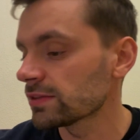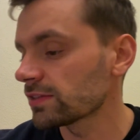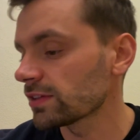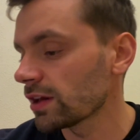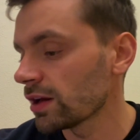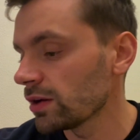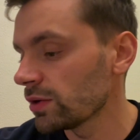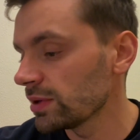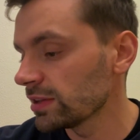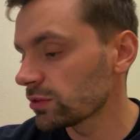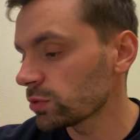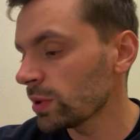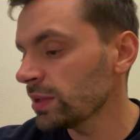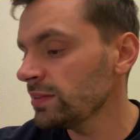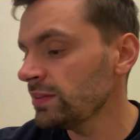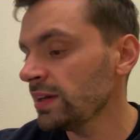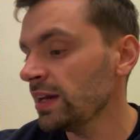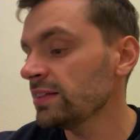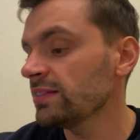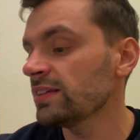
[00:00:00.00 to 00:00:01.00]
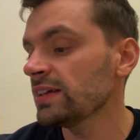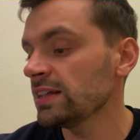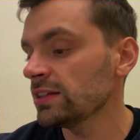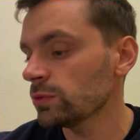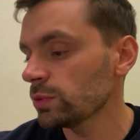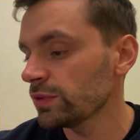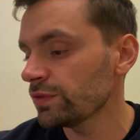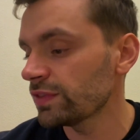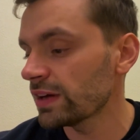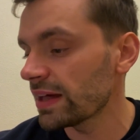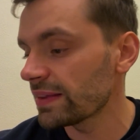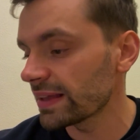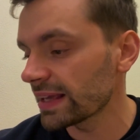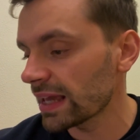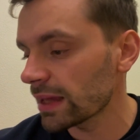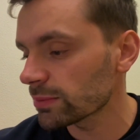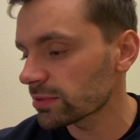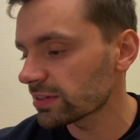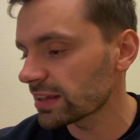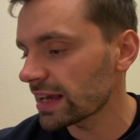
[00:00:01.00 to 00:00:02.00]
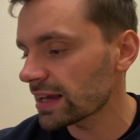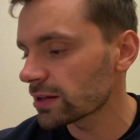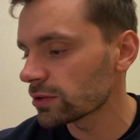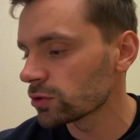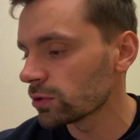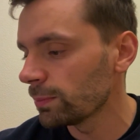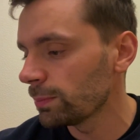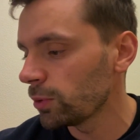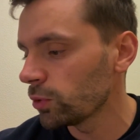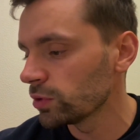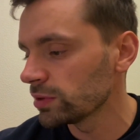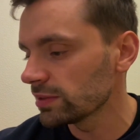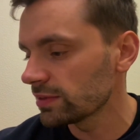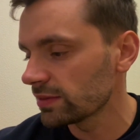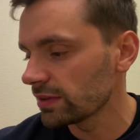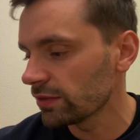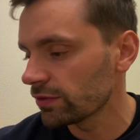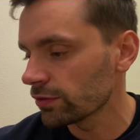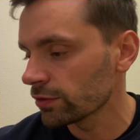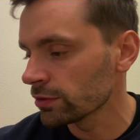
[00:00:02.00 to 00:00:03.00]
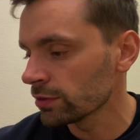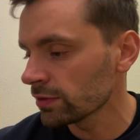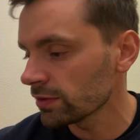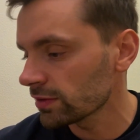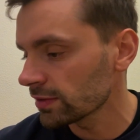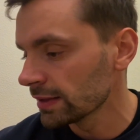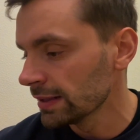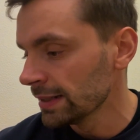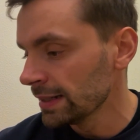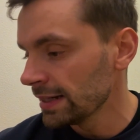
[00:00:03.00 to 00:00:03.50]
So in 2018, to be fair, they came second on points difference.